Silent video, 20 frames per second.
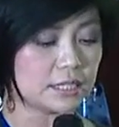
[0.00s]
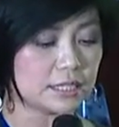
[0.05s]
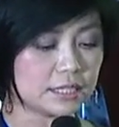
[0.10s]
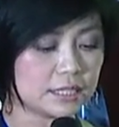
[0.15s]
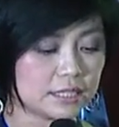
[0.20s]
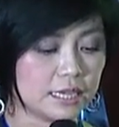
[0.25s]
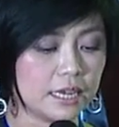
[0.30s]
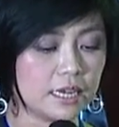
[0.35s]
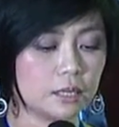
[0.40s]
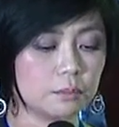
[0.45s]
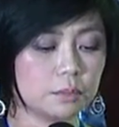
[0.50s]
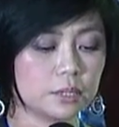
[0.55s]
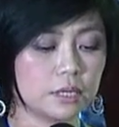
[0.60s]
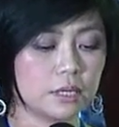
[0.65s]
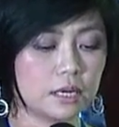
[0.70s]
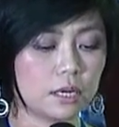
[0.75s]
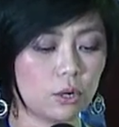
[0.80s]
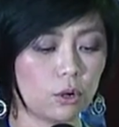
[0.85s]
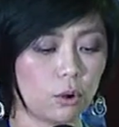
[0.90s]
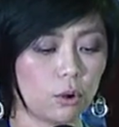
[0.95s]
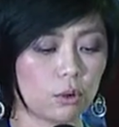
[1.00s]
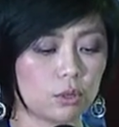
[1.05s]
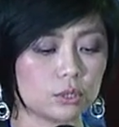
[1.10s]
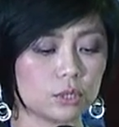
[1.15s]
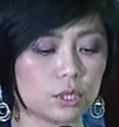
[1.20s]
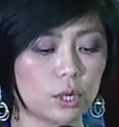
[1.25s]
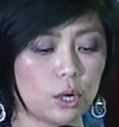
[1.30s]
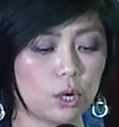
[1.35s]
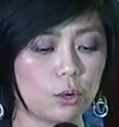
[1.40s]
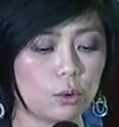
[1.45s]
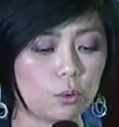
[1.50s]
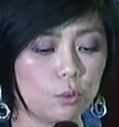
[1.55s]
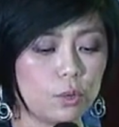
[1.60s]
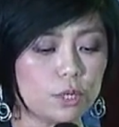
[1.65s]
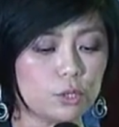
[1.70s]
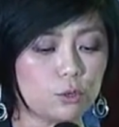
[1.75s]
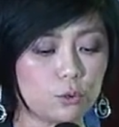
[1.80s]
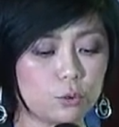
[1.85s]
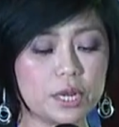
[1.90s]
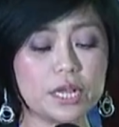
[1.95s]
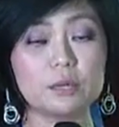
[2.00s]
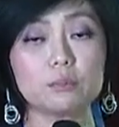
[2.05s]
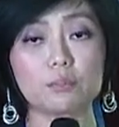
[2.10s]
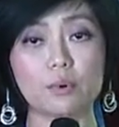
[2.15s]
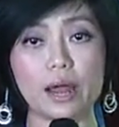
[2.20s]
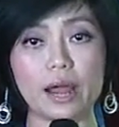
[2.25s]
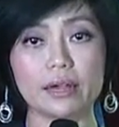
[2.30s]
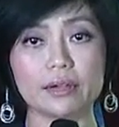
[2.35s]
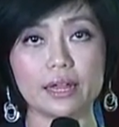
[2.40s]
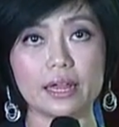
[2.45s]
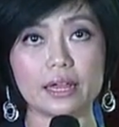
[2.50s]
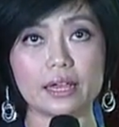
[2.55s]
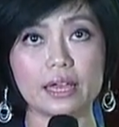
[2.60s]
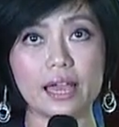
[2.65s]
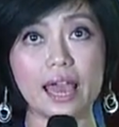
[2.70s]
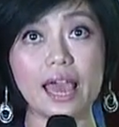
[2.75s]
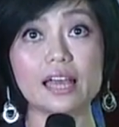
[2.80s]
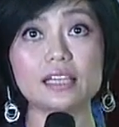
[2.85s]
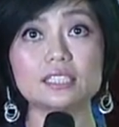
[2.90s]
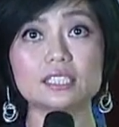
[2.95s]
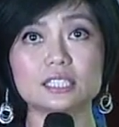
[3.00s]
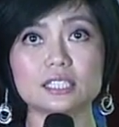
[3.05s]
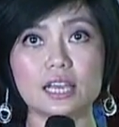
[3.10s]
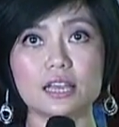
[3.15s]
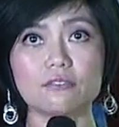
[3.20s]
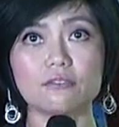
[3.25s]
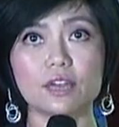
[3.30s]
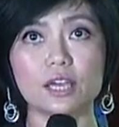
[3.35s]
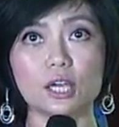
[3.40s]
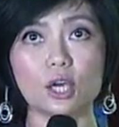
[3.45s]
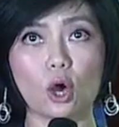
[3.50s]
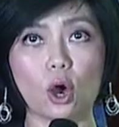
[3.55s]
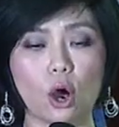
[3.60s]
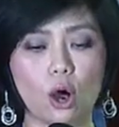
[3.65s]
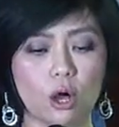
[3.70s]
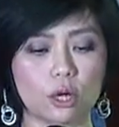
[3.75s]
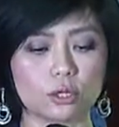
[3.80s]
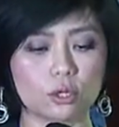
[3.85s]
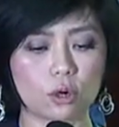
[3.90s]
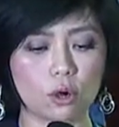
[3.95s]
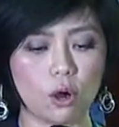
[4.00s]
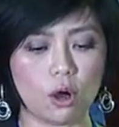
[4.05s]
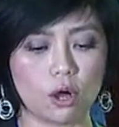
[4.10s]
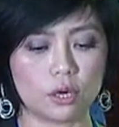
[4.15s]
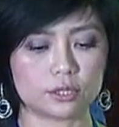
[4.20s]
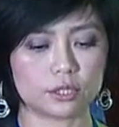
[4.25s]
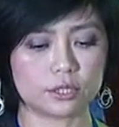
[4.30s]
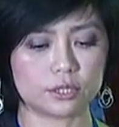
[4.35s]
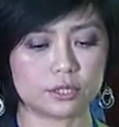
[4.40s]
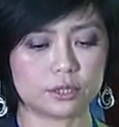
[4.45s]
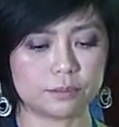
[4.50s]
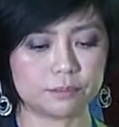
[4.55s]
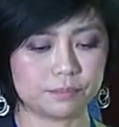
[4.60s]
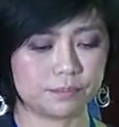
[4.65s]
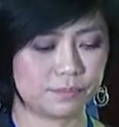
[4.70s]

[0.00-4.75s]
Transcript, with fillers: sustainability goals with green branding and saving on cost.